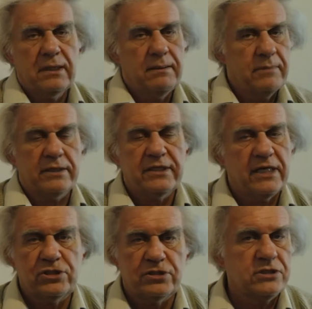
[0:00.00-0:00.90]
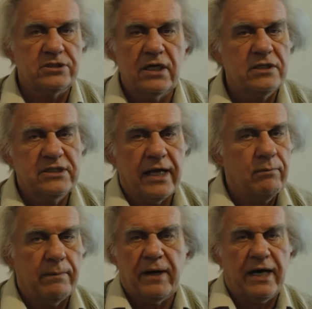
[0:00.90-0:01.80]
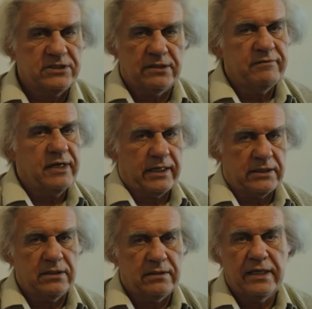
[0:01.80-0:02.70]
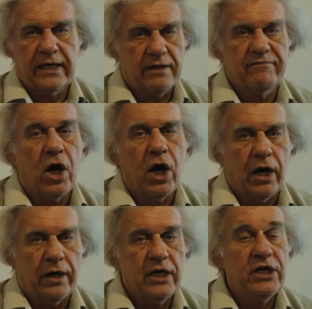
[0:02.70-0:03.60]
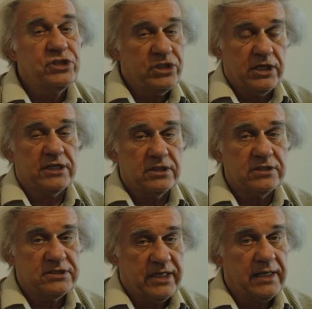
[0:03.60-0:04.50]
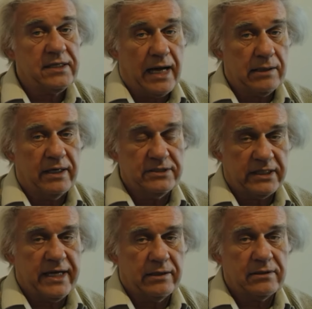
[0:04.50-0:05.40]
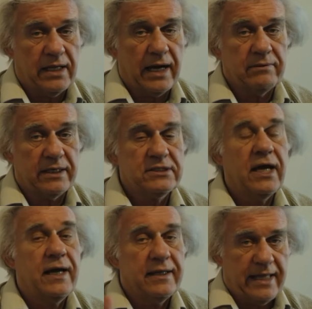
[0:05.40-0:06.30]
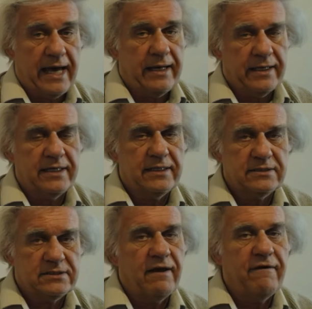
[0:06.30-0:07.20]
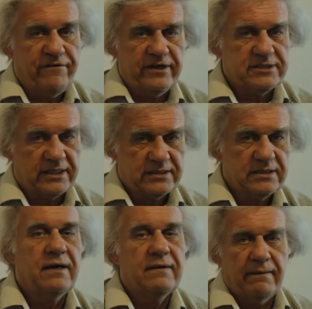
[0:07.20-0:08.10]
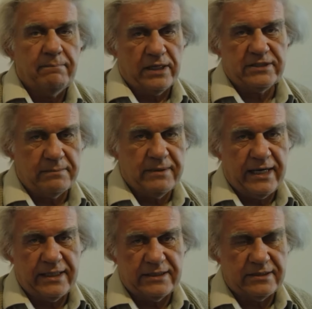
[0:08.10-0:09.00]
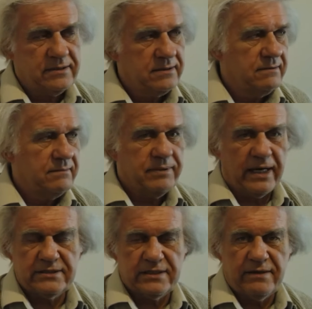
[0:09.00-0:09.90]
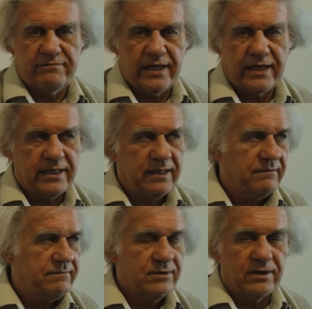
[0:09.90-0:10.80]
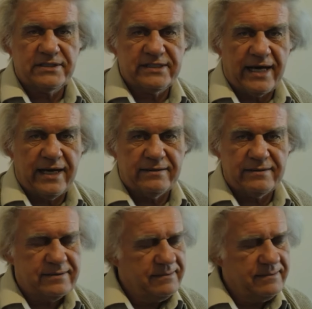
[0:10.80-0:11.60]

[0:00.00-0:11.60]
Mother Nature doesn't understand what positive and neg negative are. She does understand clockwise and counterclockwise. That is physics. Plus and minus, positive, negative, north, south,